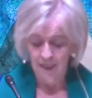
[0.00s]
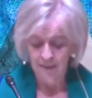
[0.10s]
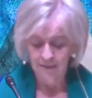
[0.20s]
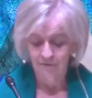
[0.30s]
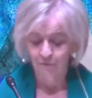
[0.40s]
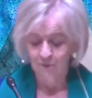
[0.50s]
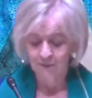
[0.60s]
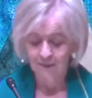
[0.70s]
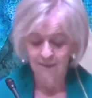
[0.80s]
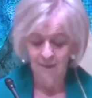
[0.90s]
as if it
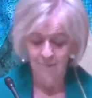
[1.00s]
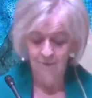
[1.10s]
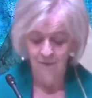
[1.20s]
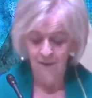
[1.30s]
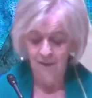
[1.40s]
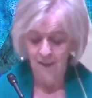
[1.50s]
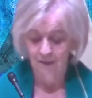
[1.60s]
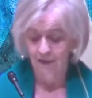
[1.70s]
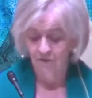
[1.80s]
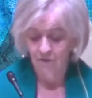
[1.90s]
was a simple
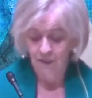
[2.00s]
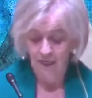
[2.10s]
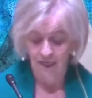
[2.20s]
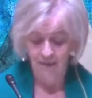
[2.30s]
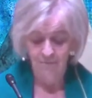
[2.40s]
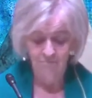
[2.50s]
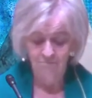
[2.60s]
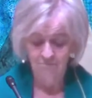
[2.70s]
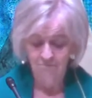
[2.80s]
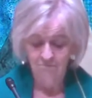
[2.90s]
another
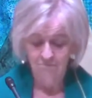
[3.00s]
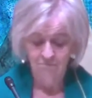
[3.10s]
day,